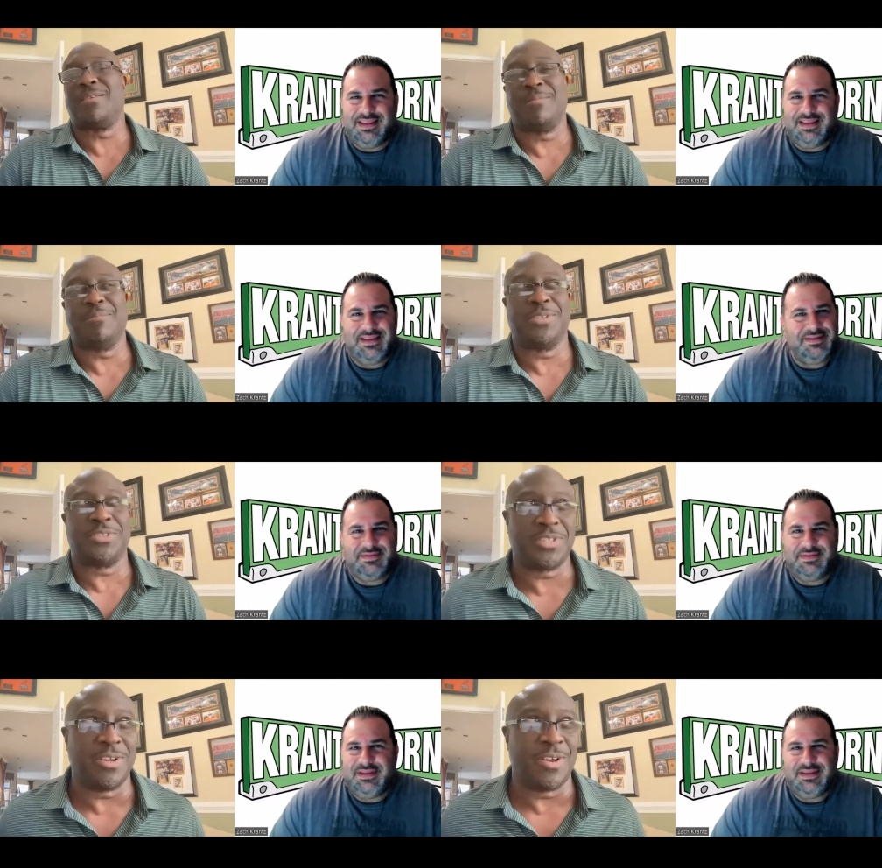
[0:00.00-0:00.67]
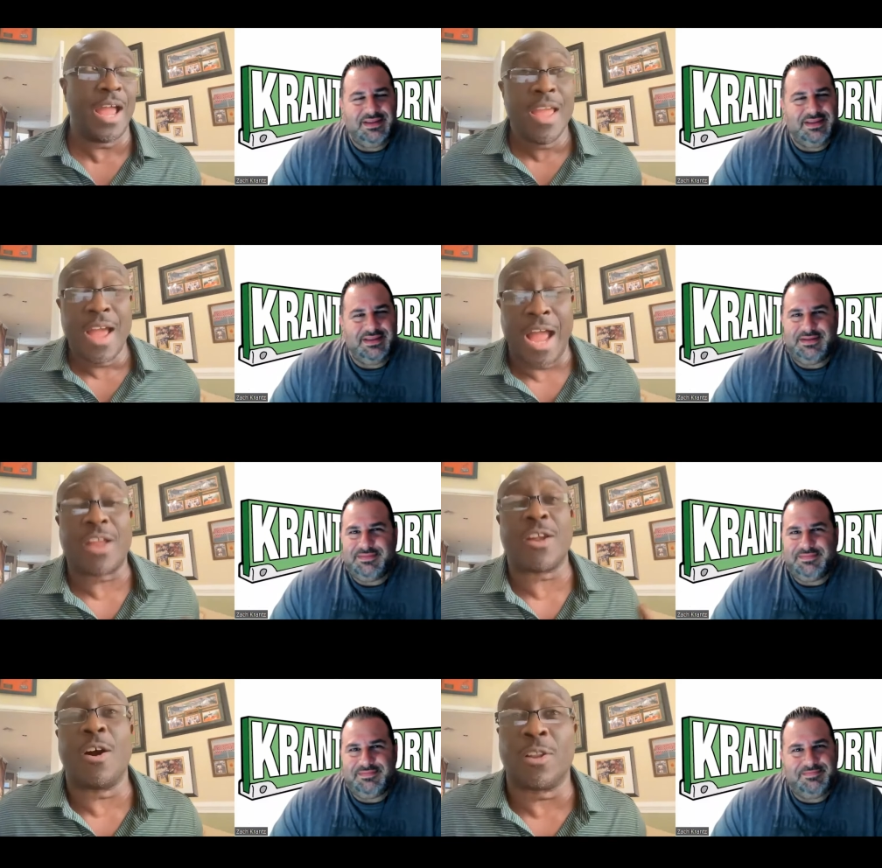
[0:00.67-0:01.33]
Speaker 1: Michelle, I, I
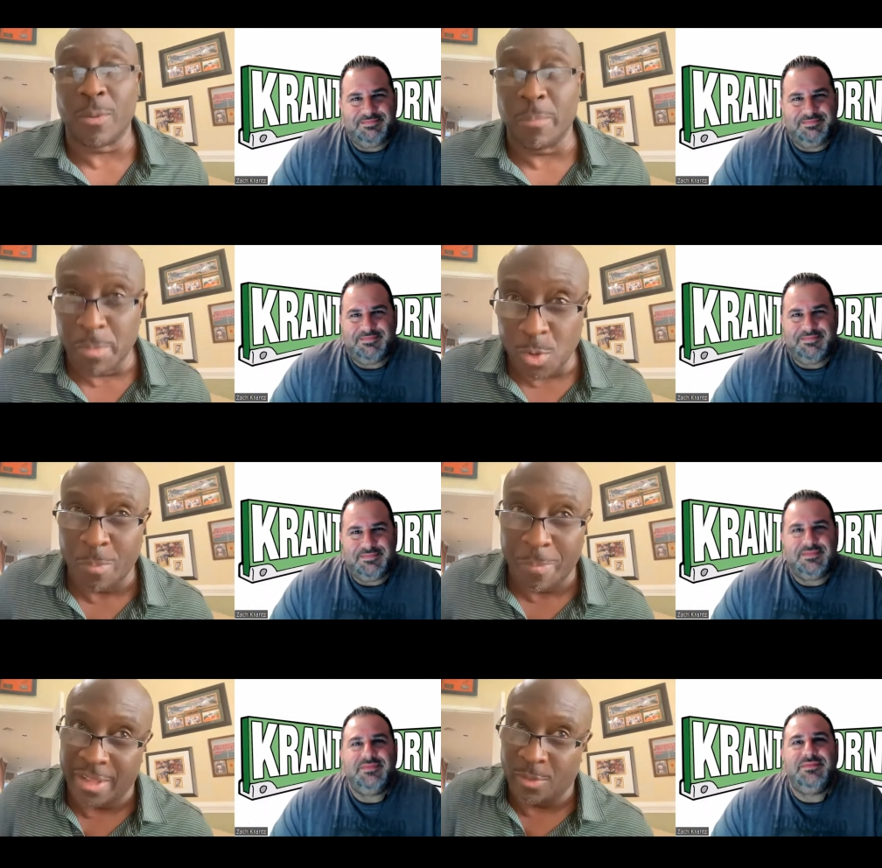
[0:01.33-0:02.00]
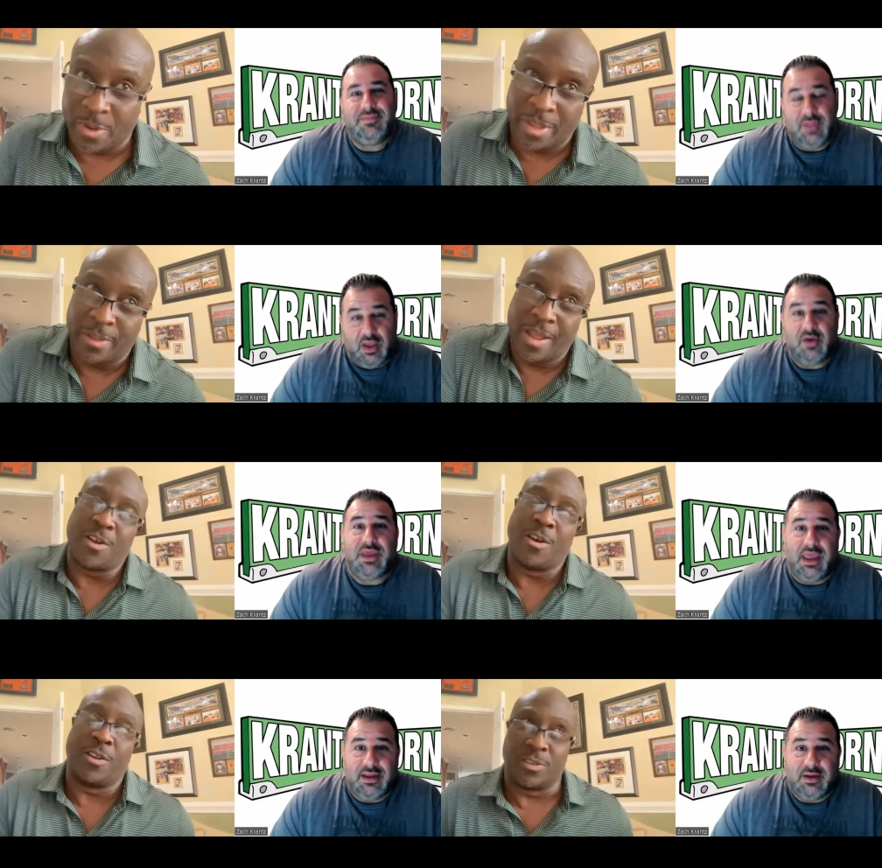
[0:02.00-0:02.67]
call her Moo, by the way.
Speaker 2: I
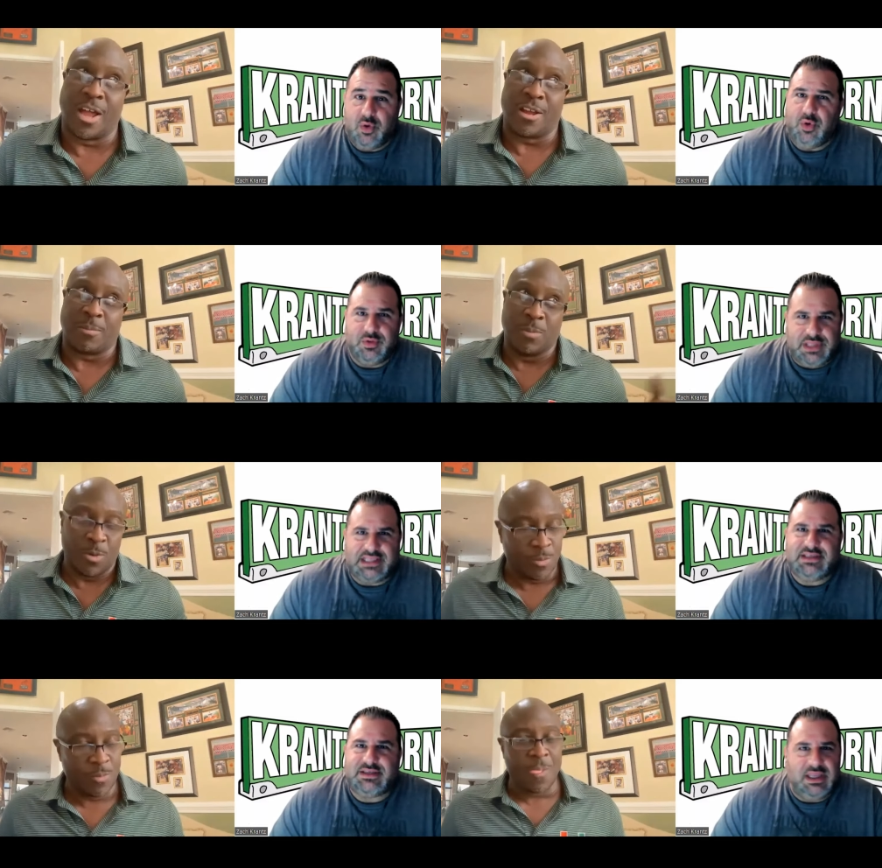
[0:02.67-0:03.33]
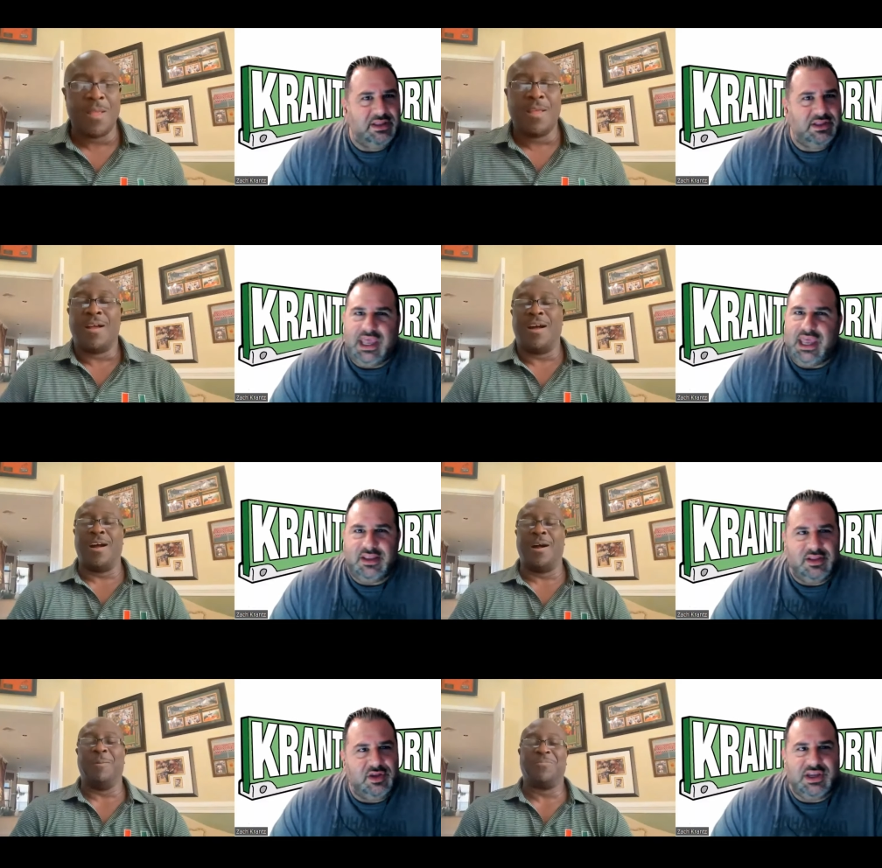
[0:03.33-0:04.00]
call okay. Oh, that's it. Yeah,
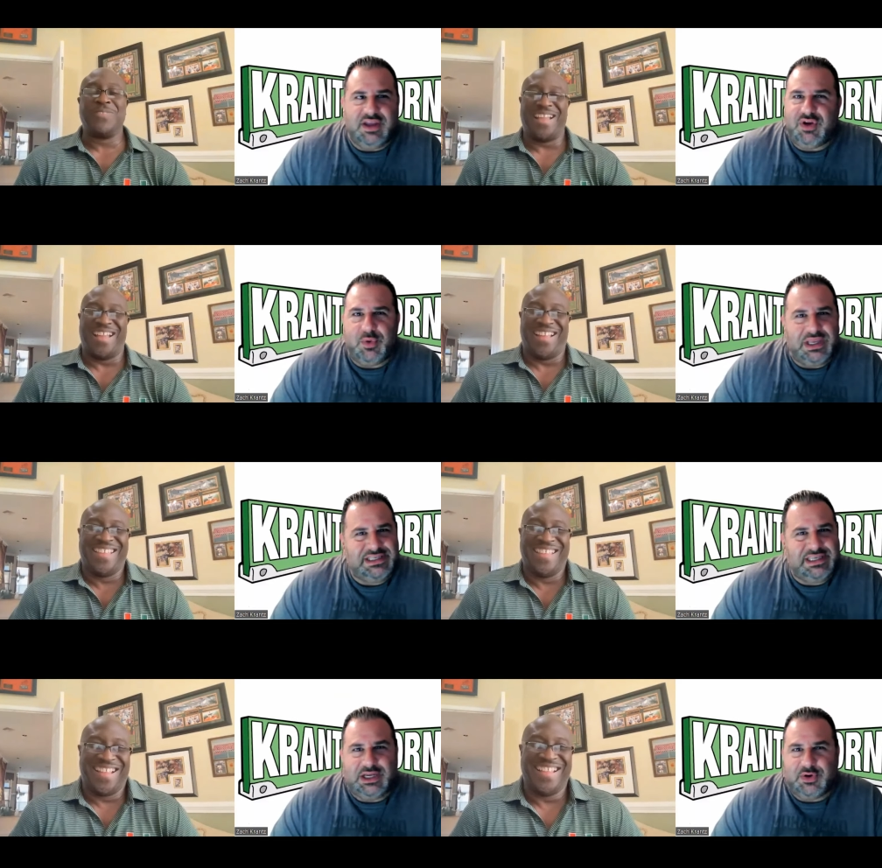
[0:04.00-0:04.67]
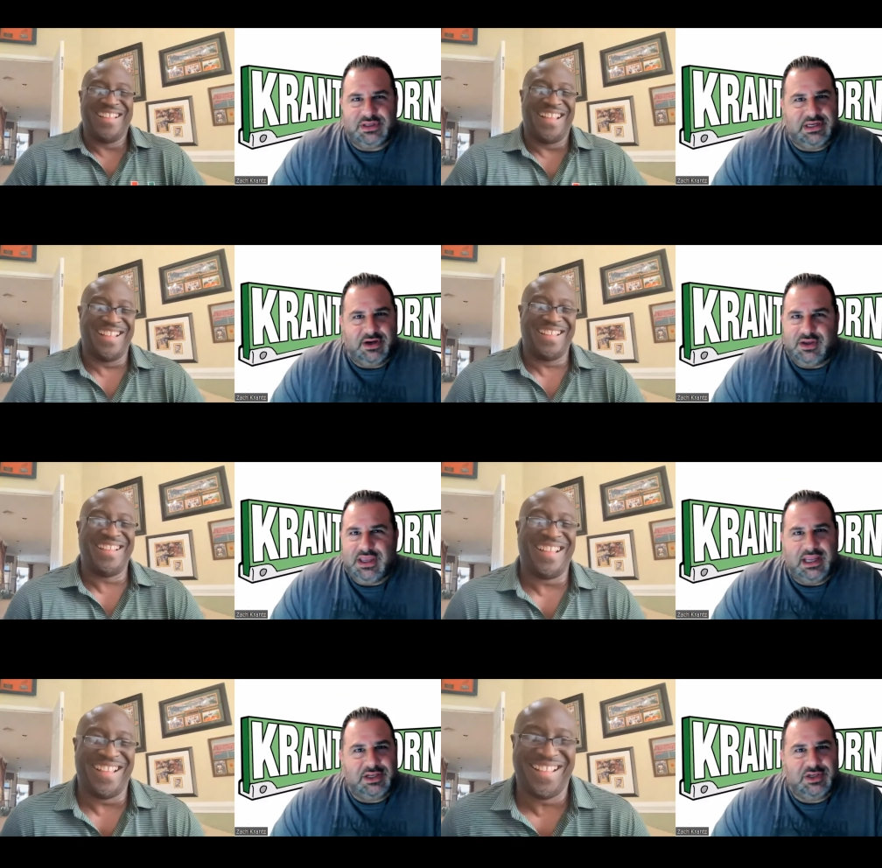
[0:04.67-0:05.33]
you're giving away secrets here.
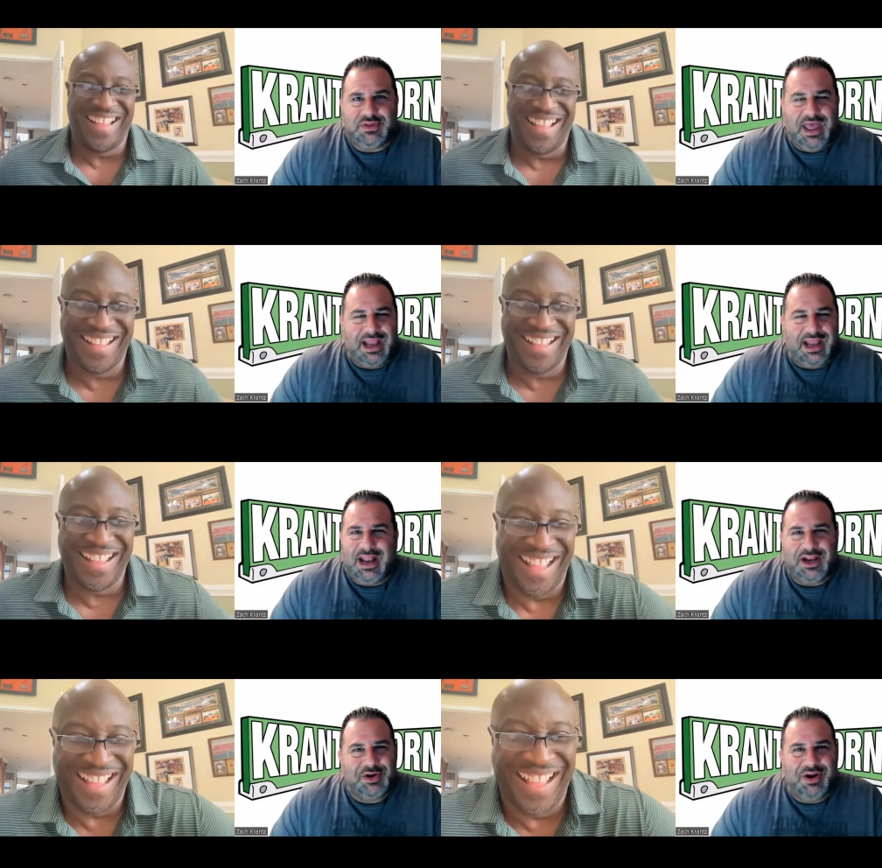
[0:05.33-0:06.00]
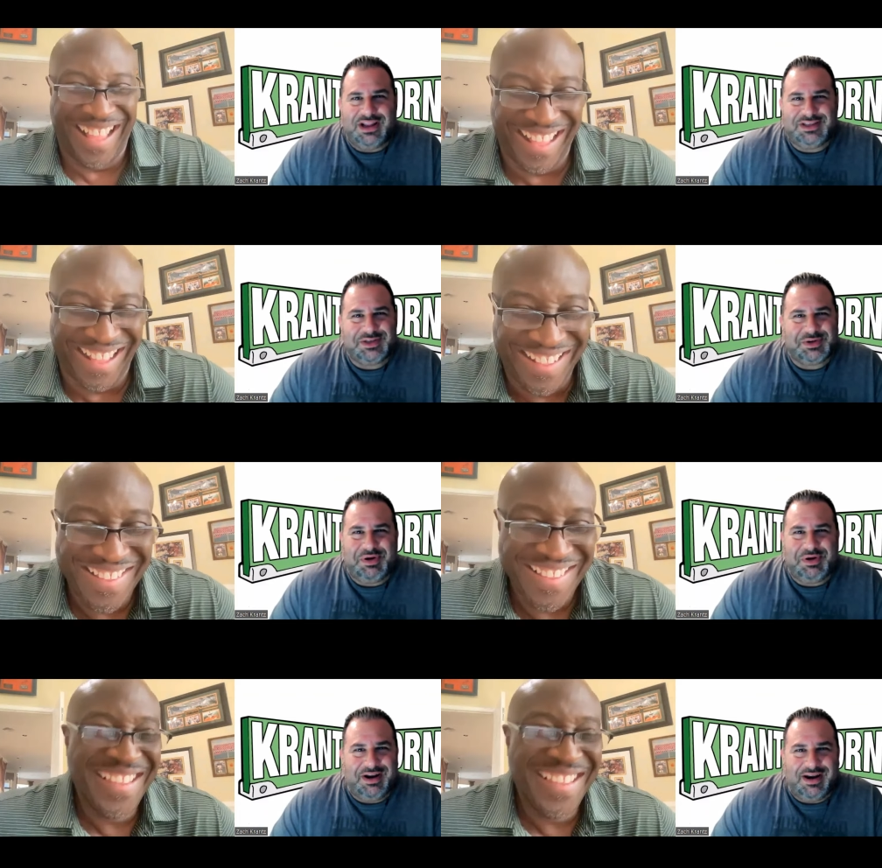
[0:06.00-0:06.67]
You can't do that. Not on Krantz's
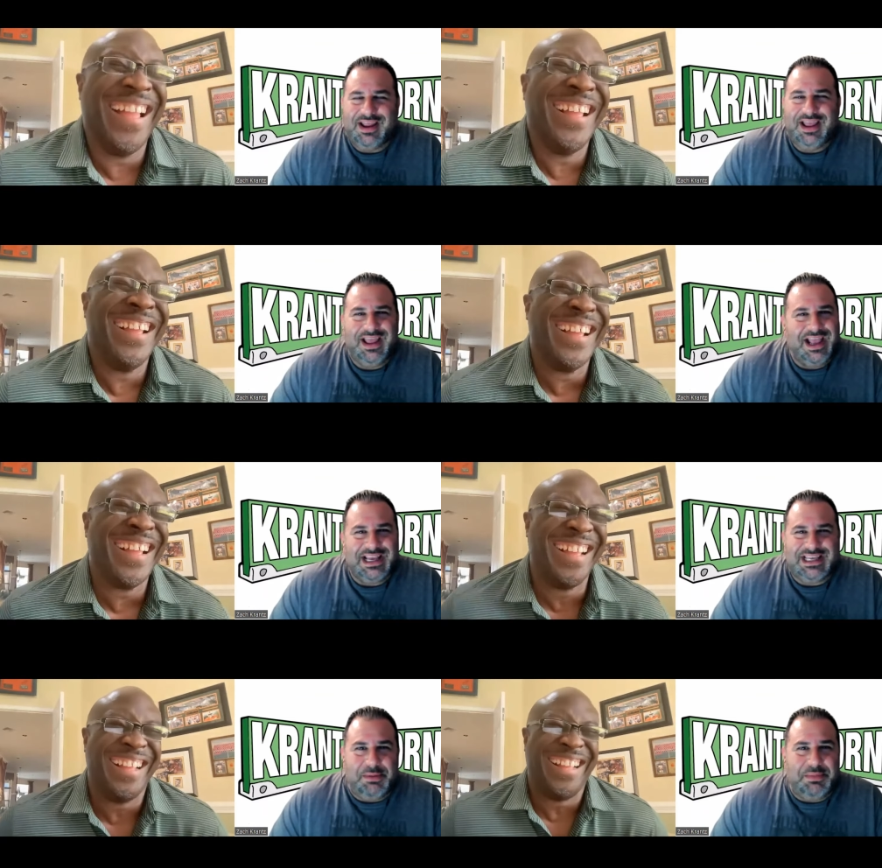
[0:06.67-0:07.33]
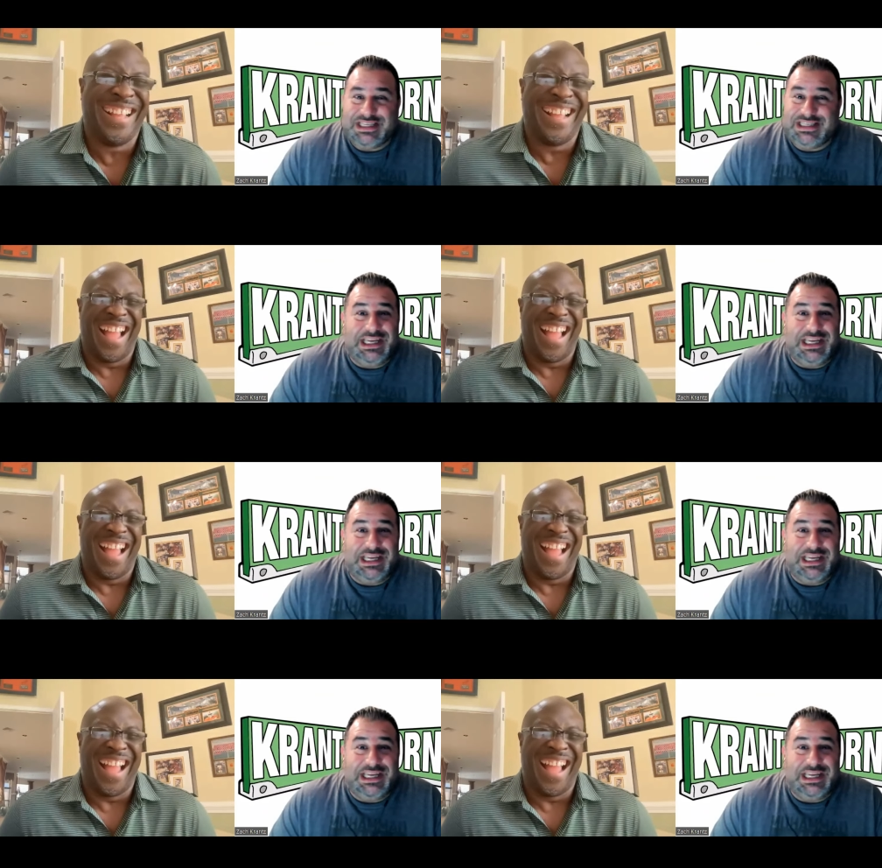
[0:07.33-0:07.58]
Korner. Because I'm gonna